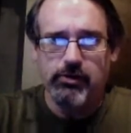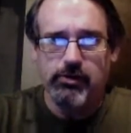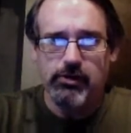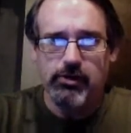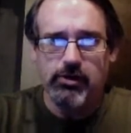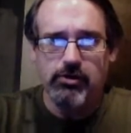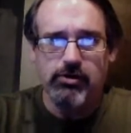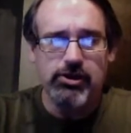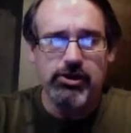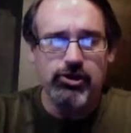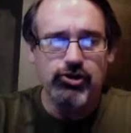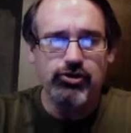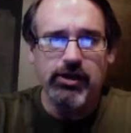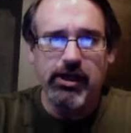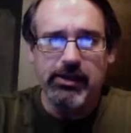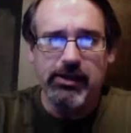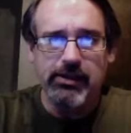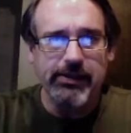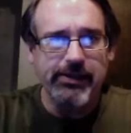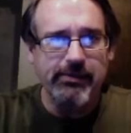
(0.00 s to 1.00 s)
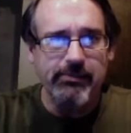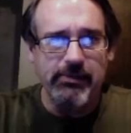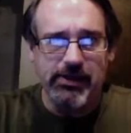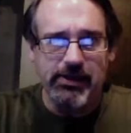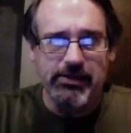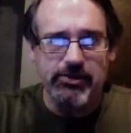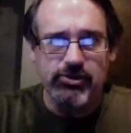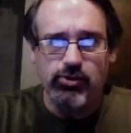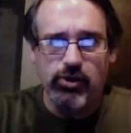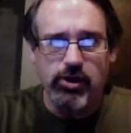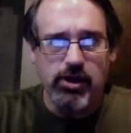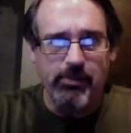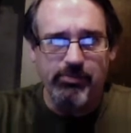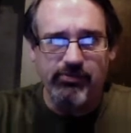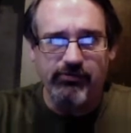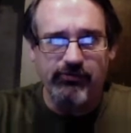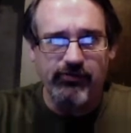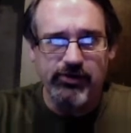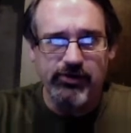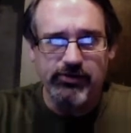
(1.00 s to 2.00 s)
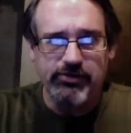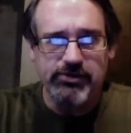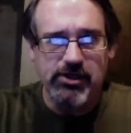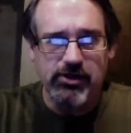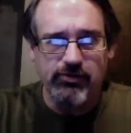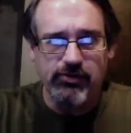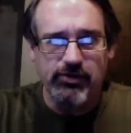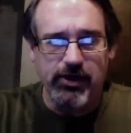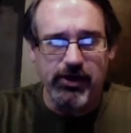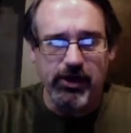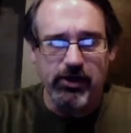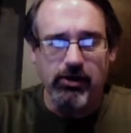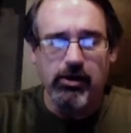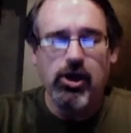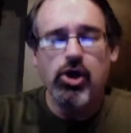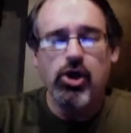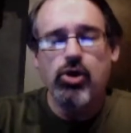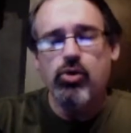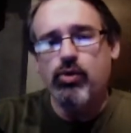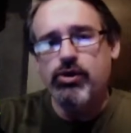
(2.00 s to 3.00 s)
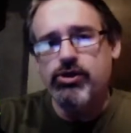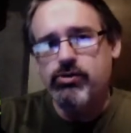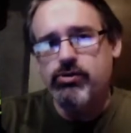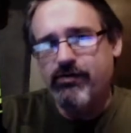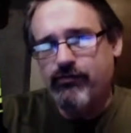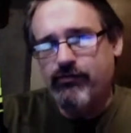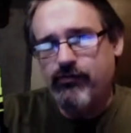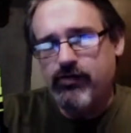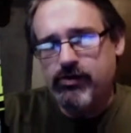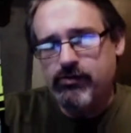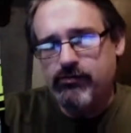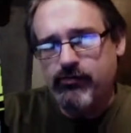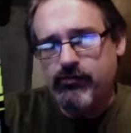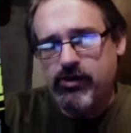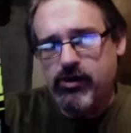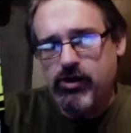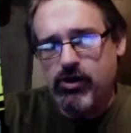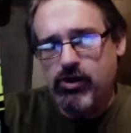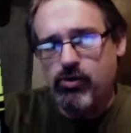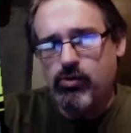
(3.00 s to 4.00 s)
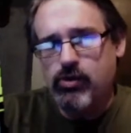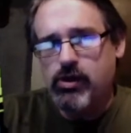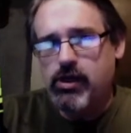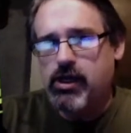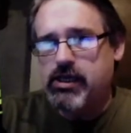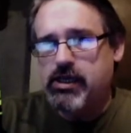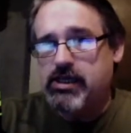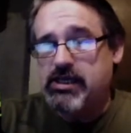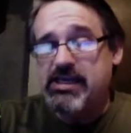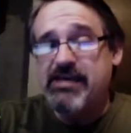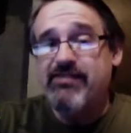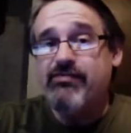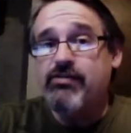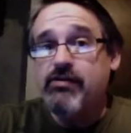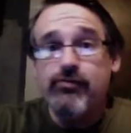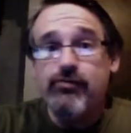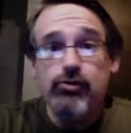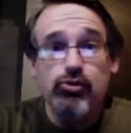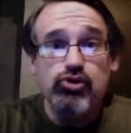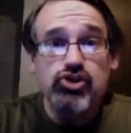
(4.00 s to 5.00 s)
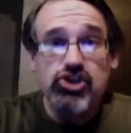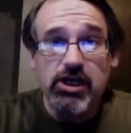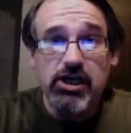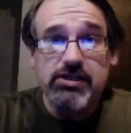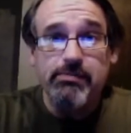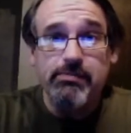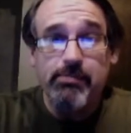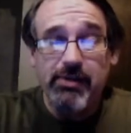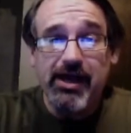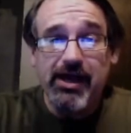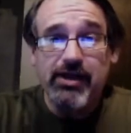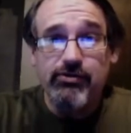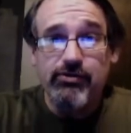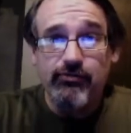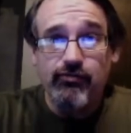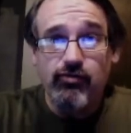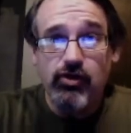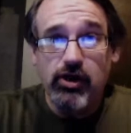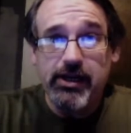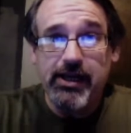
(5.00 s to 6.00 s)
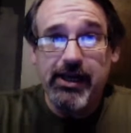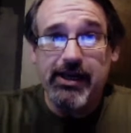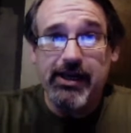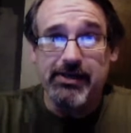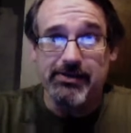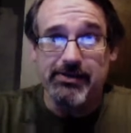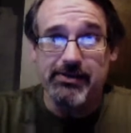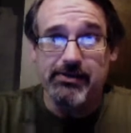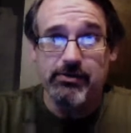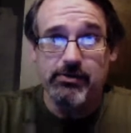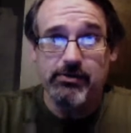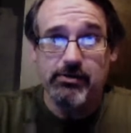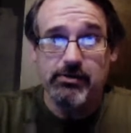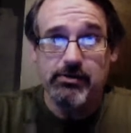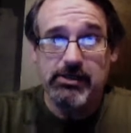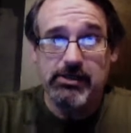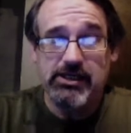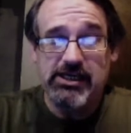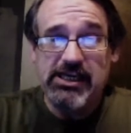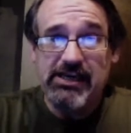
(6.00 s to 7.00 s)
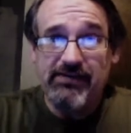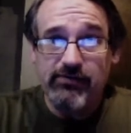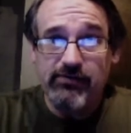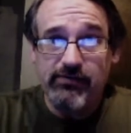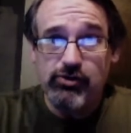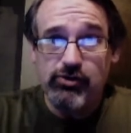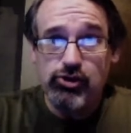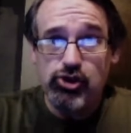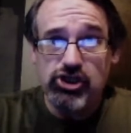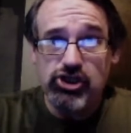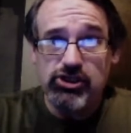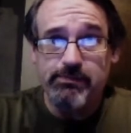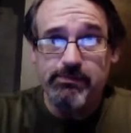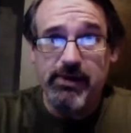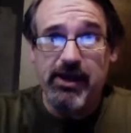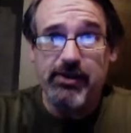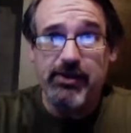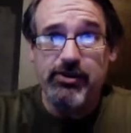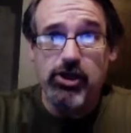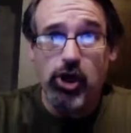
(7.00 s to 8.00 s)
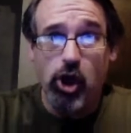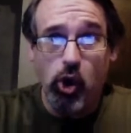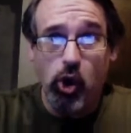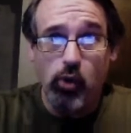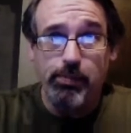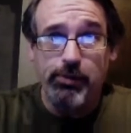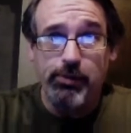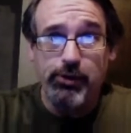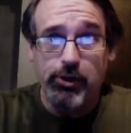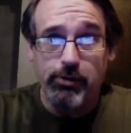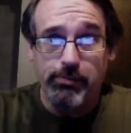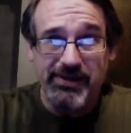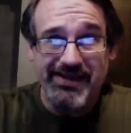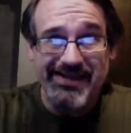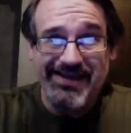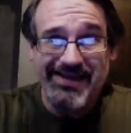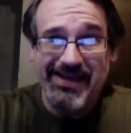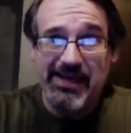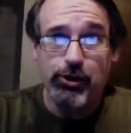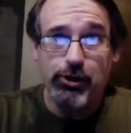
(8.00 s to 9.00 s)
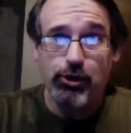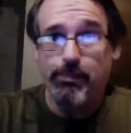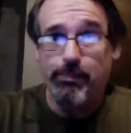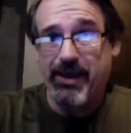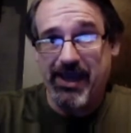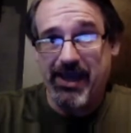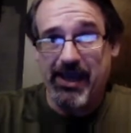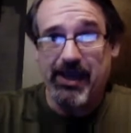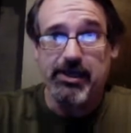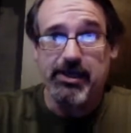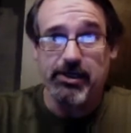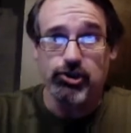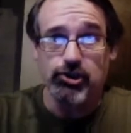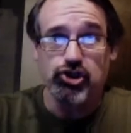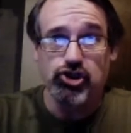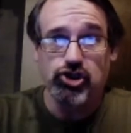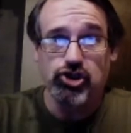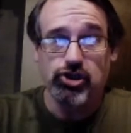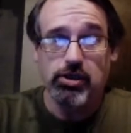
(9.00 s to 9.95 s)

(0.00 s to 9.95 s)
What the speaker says: All right, you're not limited to a couple funnels here and there. When you have Funnelvio, even if you just buy the front end, even if you just buy the opener beginner package,